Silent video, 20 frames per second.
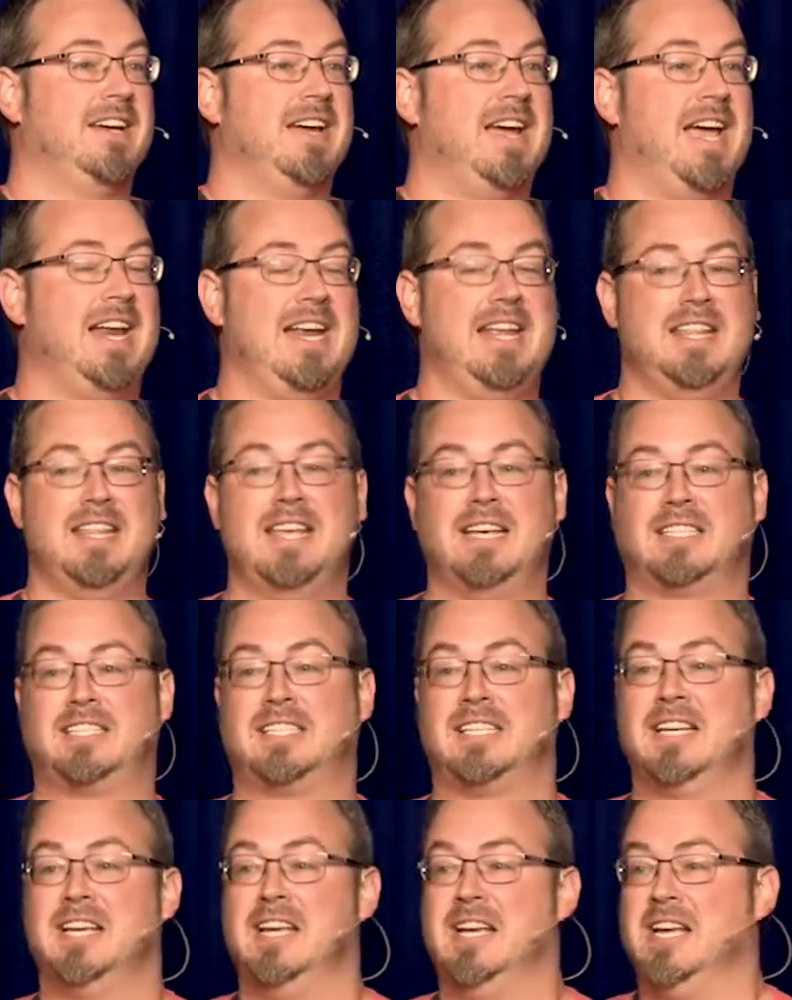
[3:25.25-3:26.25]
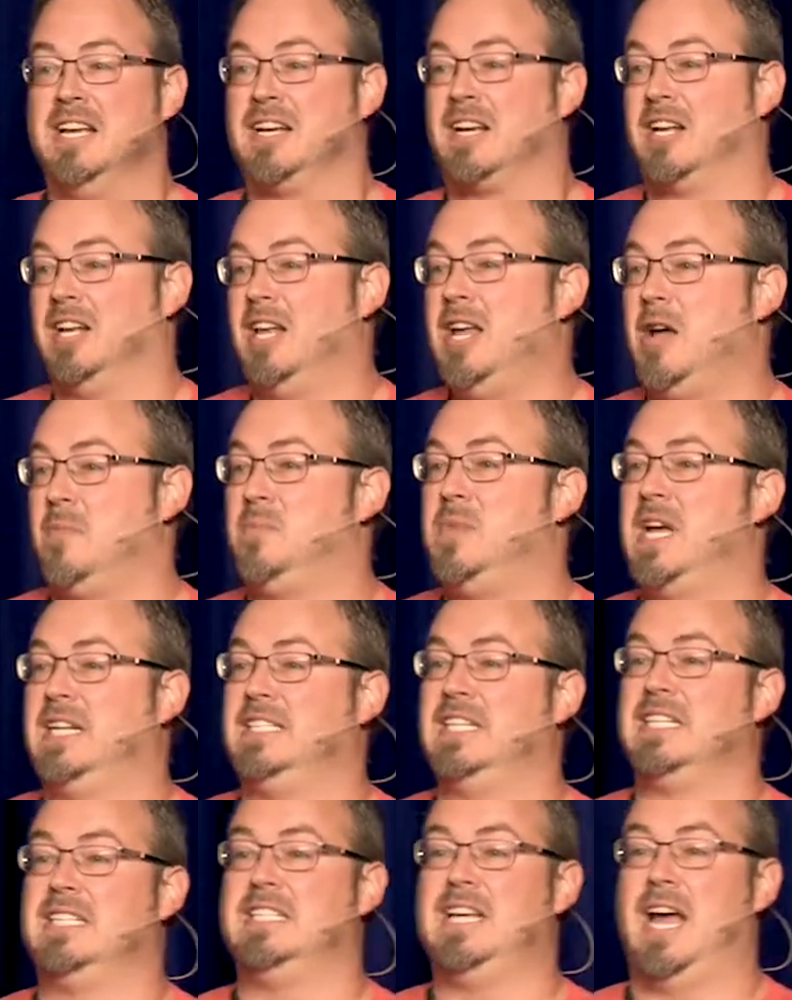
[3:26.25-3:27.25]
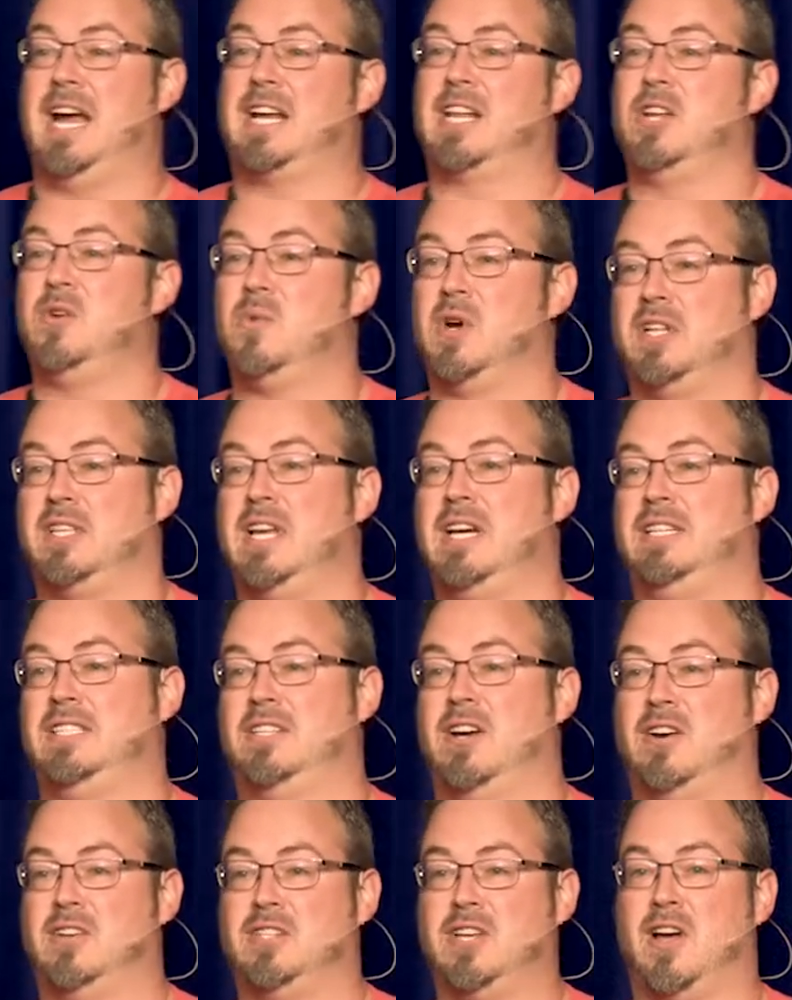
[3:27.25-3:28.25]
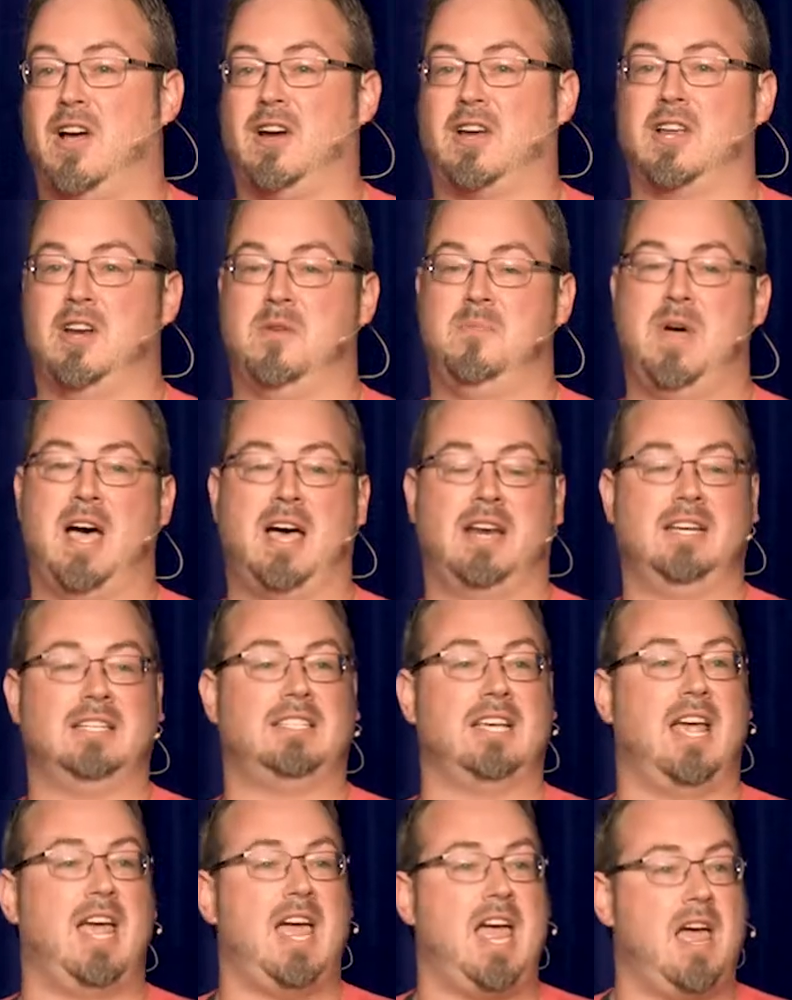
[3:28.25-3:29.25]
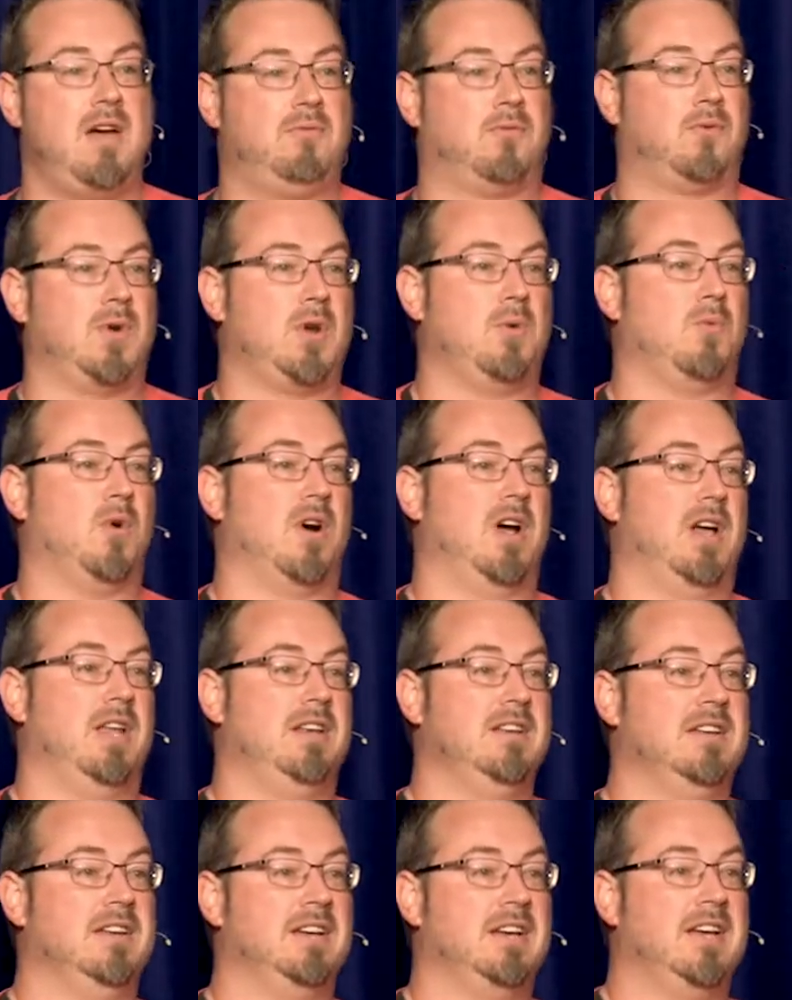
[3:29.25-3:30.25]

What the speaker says: And in this clip, that's exactly what they start talking about, is everyone